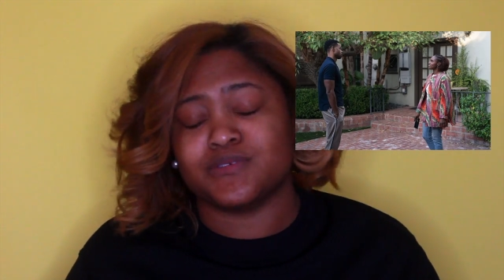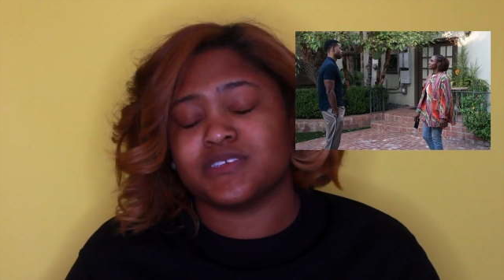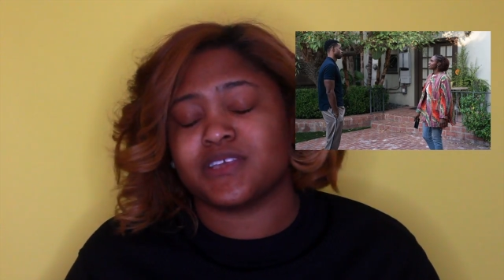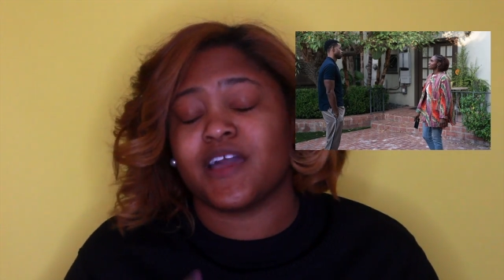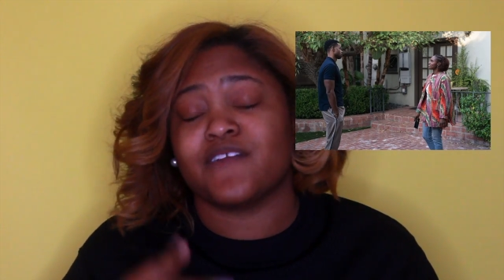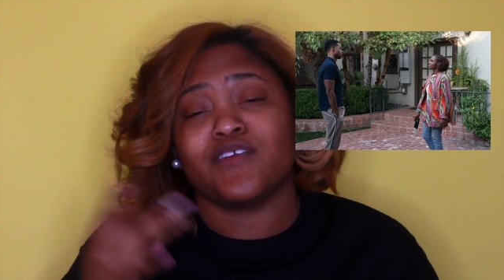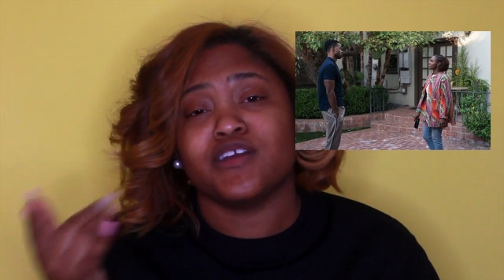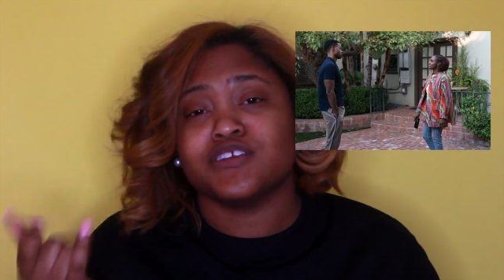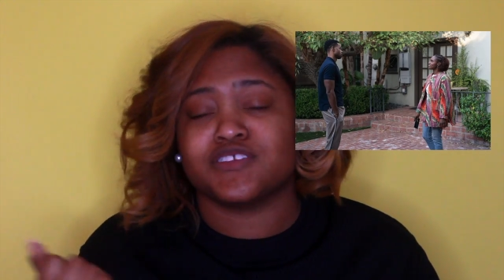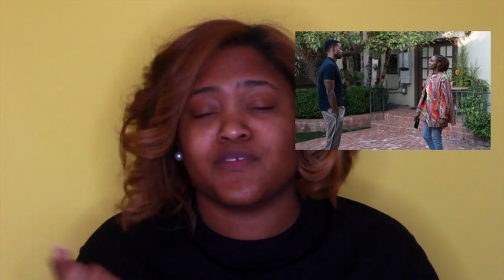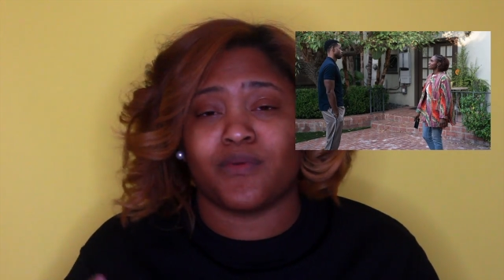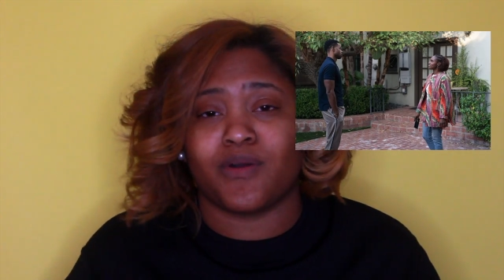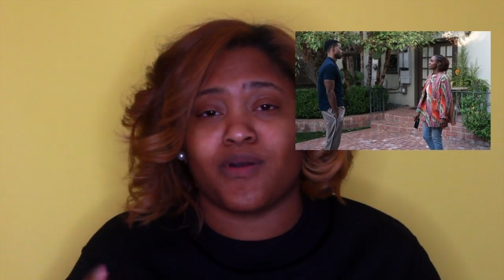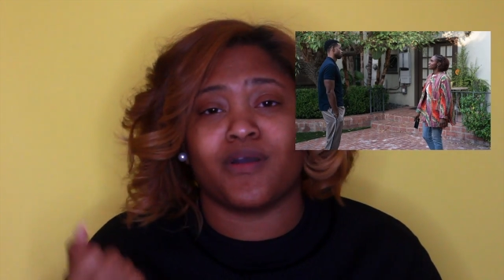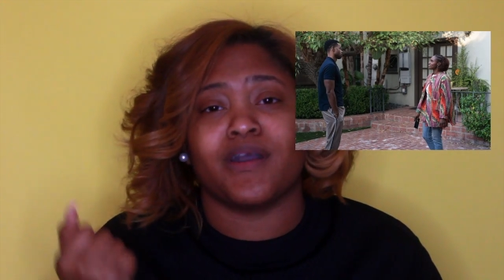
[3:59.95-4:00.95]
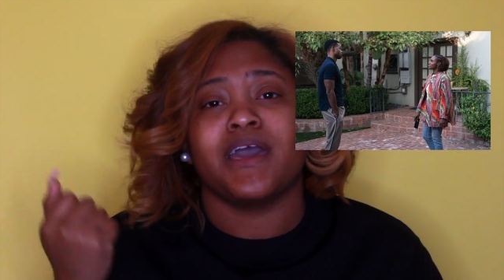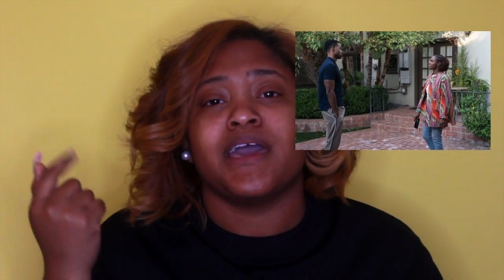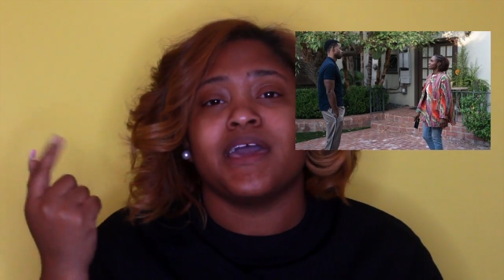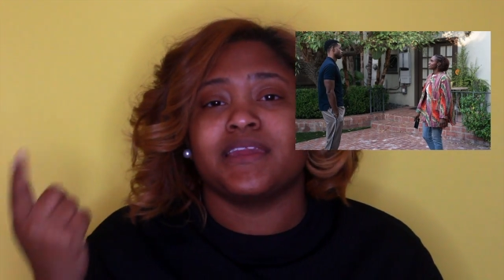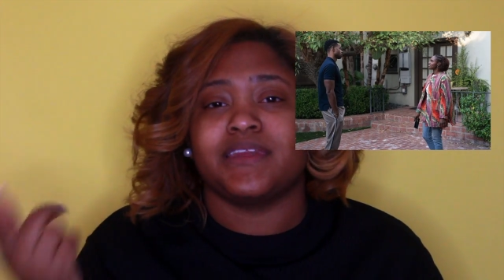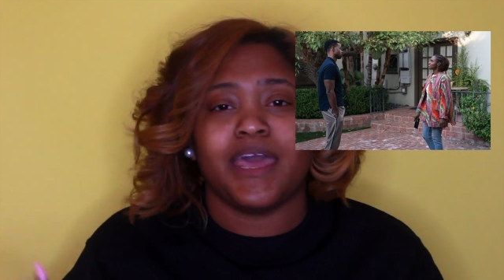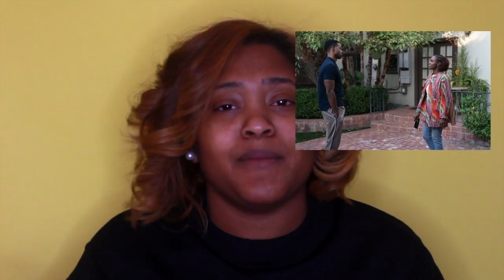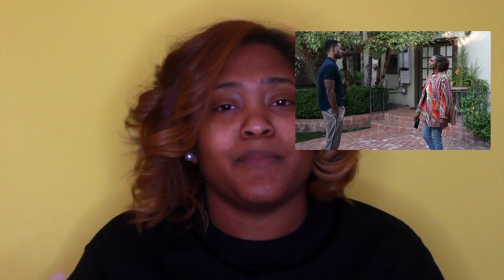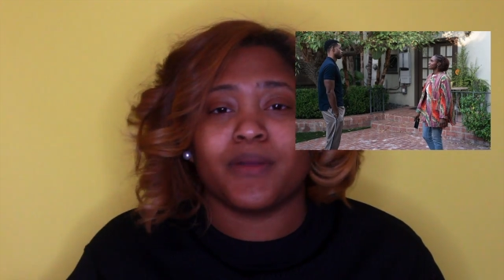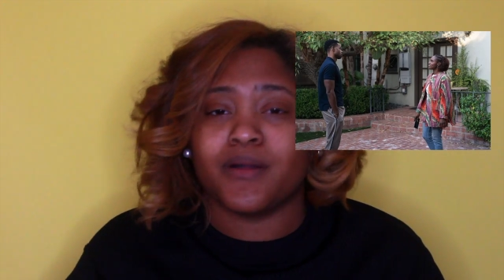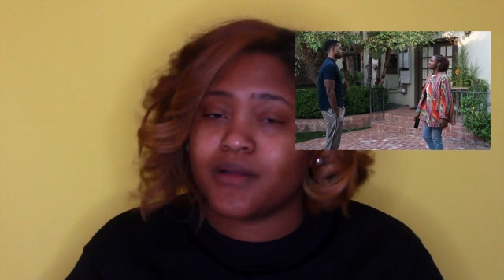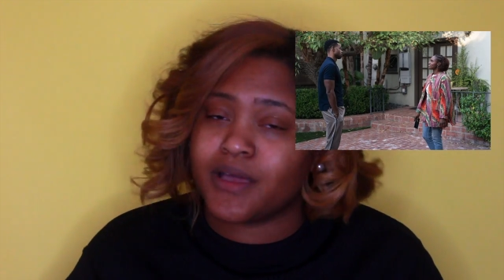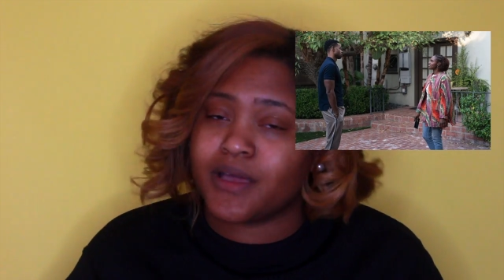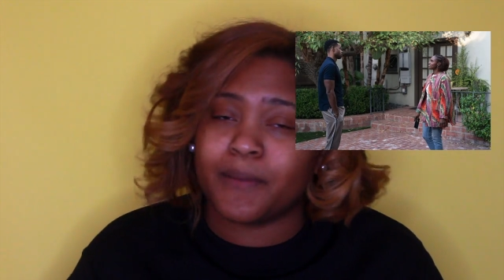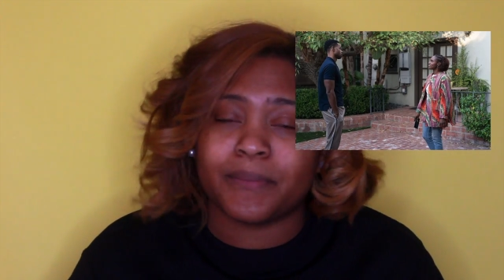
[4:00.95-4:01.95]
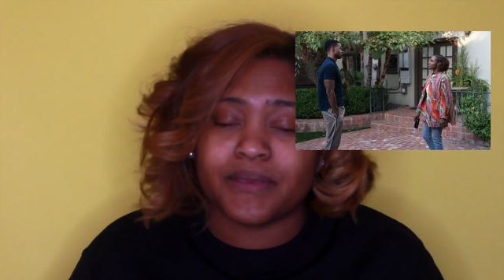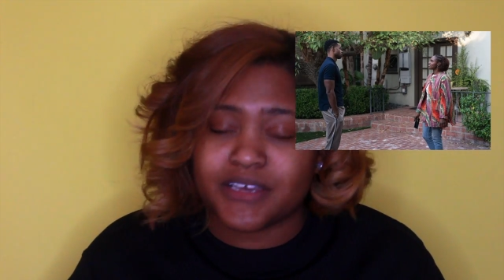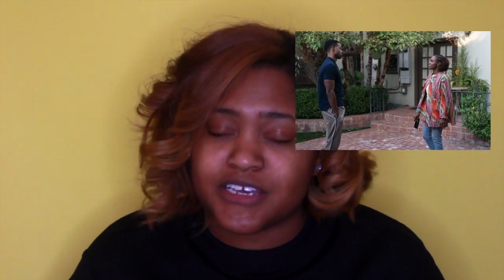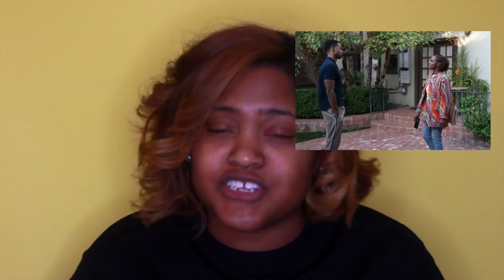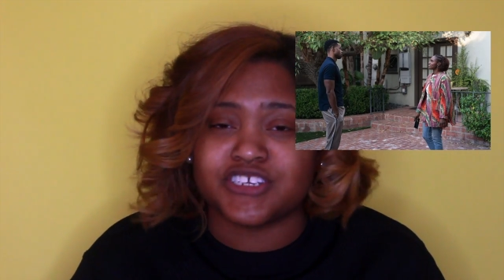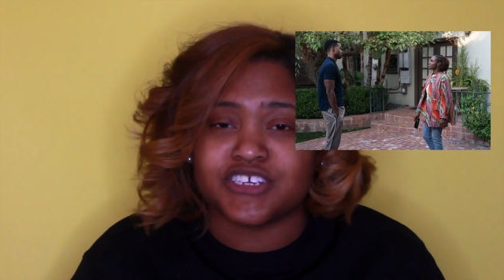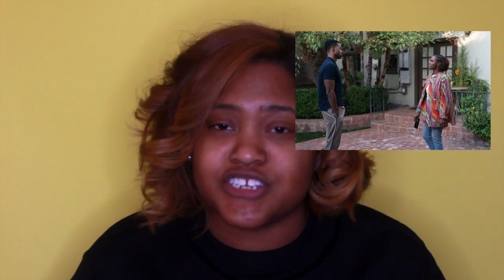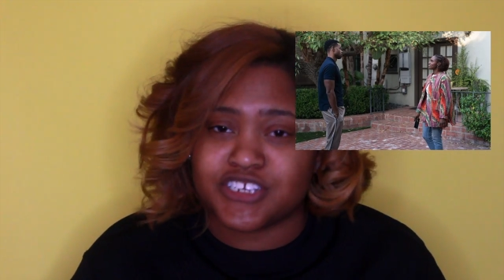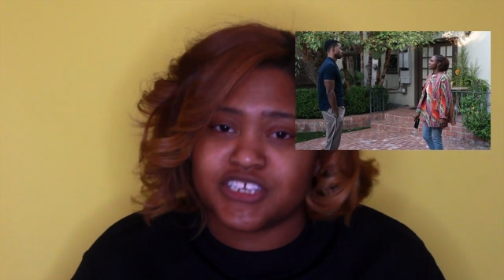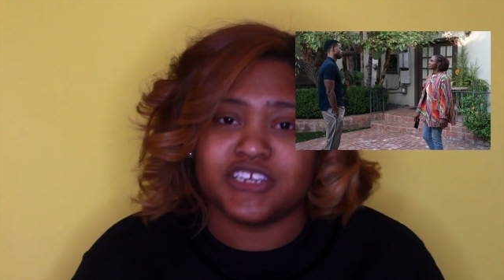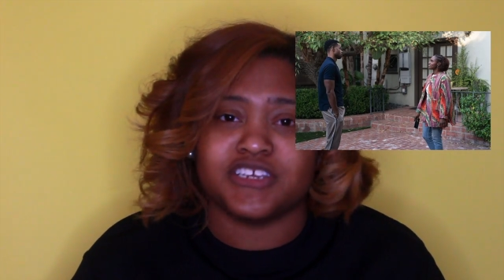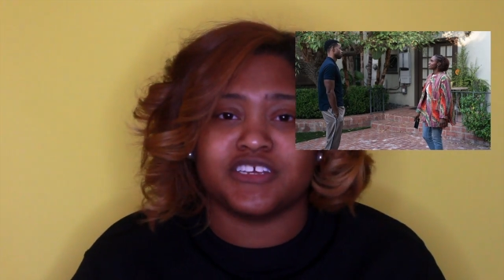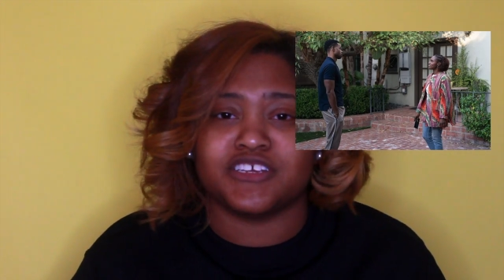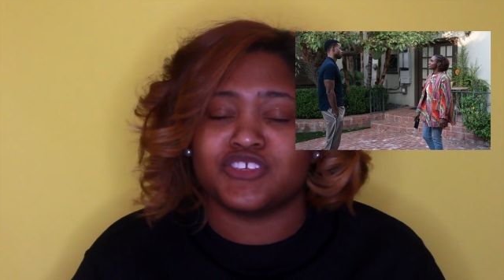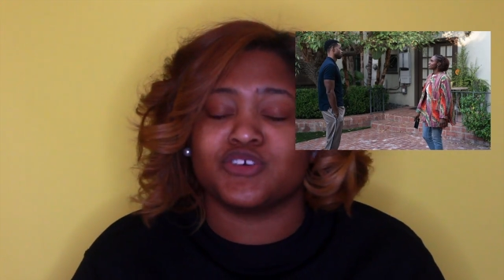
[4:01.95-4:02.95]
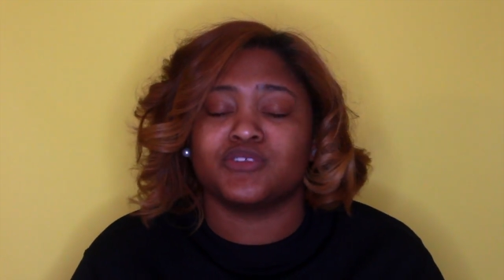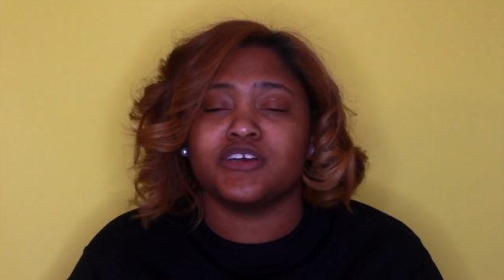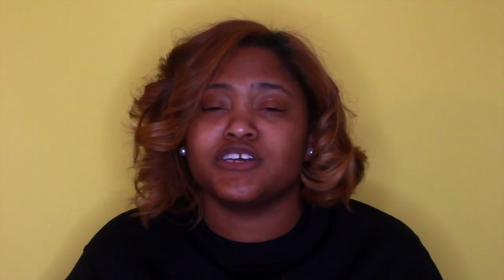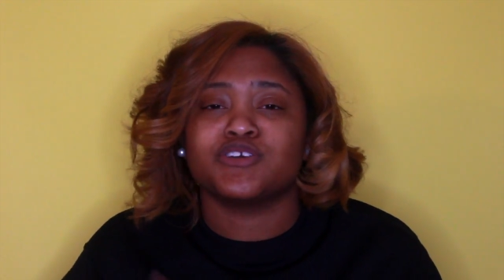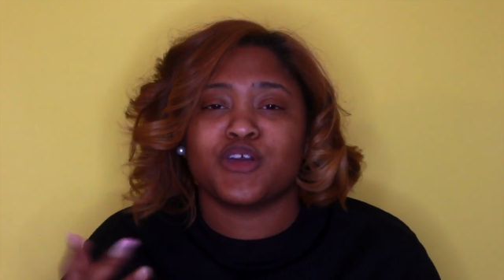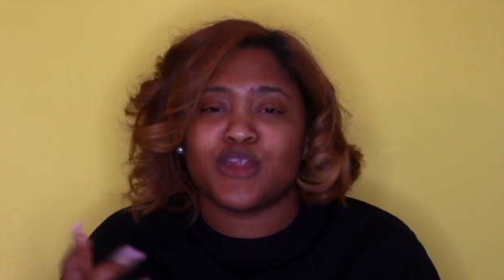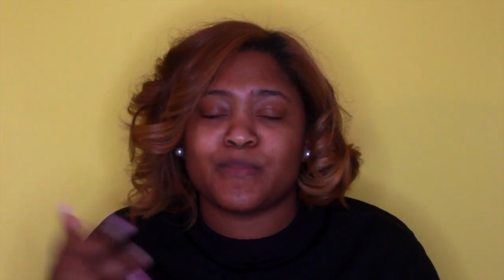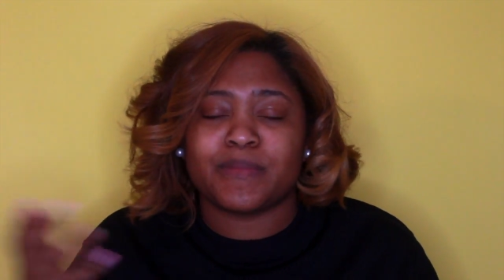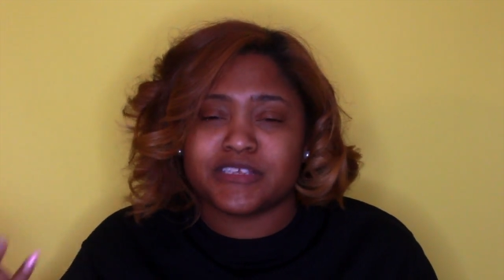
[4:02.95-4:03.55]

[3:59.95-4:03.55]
It's like, first of all, they broke up because she cheated, so there's going to be